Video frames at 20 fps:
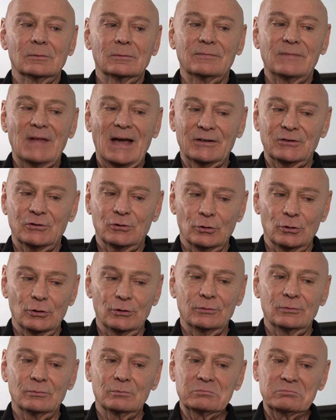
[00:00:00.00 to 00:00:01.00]
that
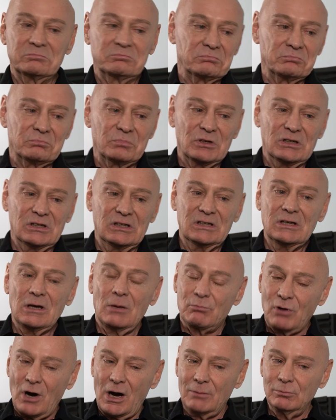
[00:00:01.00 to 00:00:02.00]
could be a
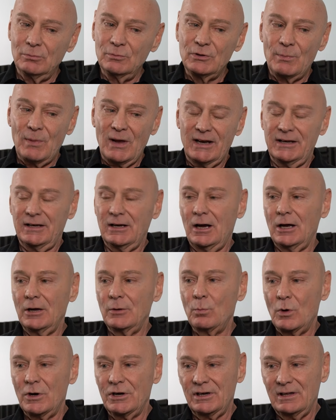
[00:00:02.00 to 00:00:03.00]
problem depending on
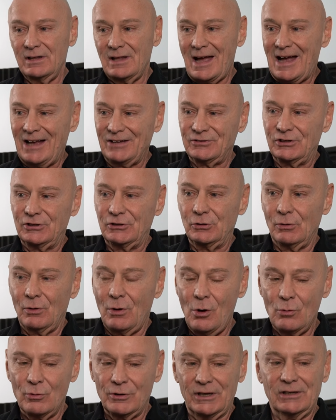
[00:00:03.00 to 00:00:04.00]
what asset you're
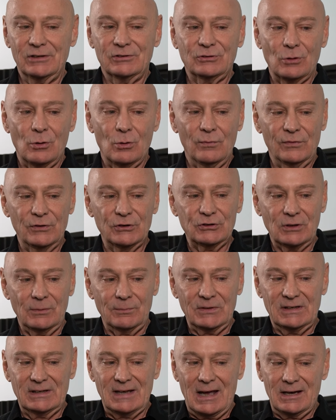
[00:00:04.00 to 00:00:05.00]
owning. So if it's
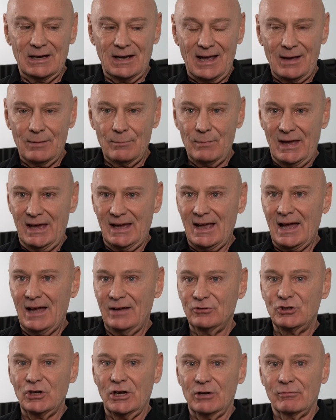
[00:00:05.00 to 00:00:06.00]
something that may ha-
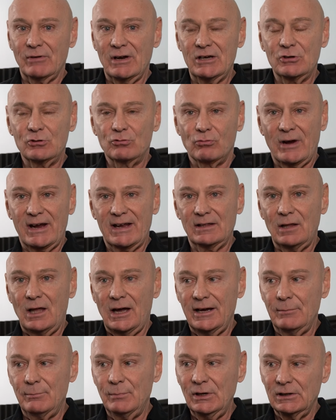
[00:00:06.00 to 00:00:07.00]
generate great
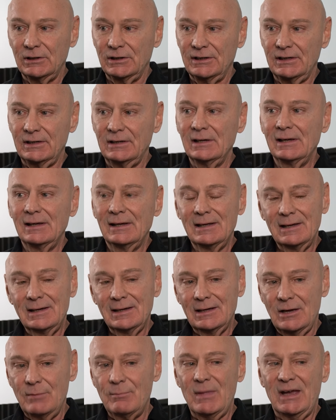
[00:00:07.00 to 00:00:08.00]
liability,
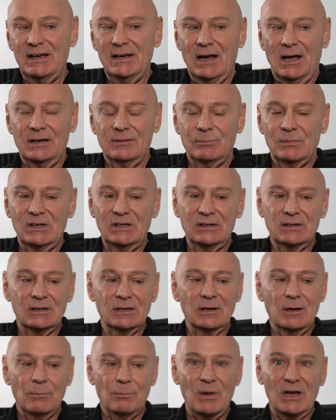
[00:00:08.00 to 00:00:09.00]
it may not be
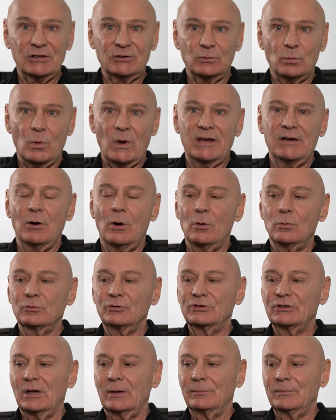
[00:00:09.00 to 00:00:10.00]
the best way to own
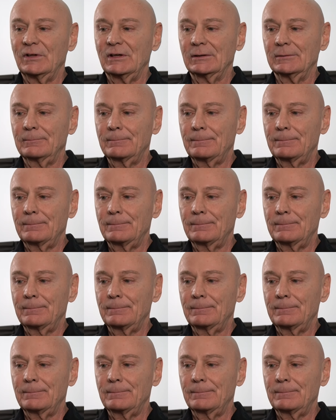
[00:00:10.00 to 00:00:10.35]
something.